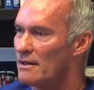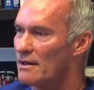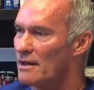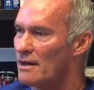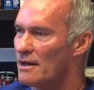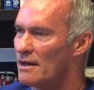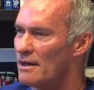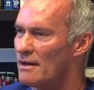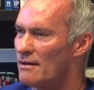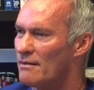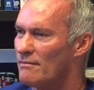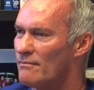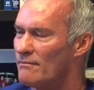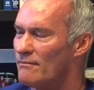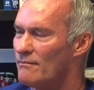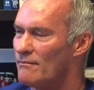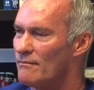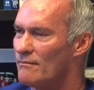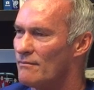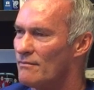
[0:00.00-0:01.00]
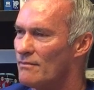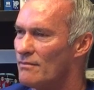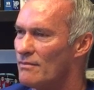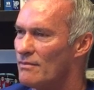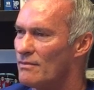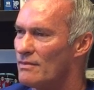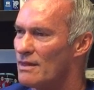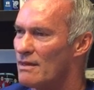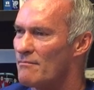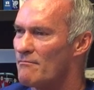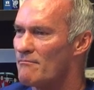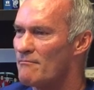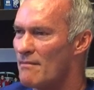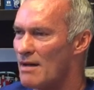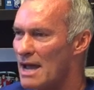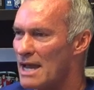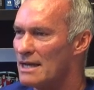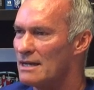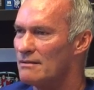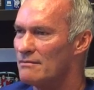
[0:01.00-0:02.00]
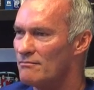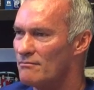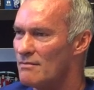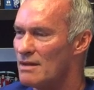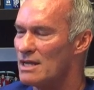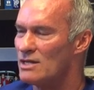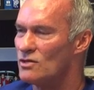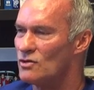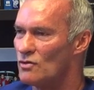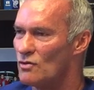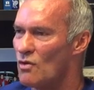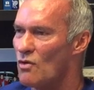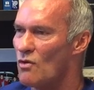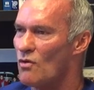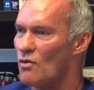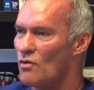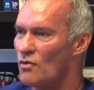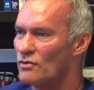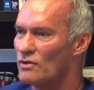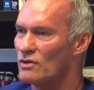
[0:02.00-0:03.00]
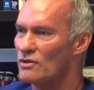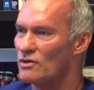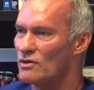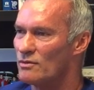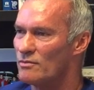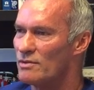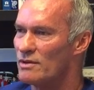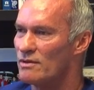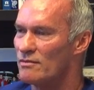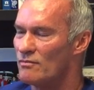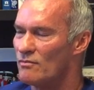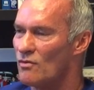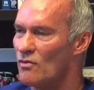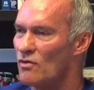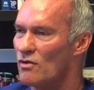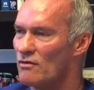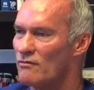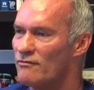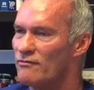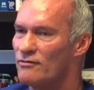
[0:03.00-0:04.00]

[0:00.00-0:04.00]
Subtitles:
that might make you hold a little bit more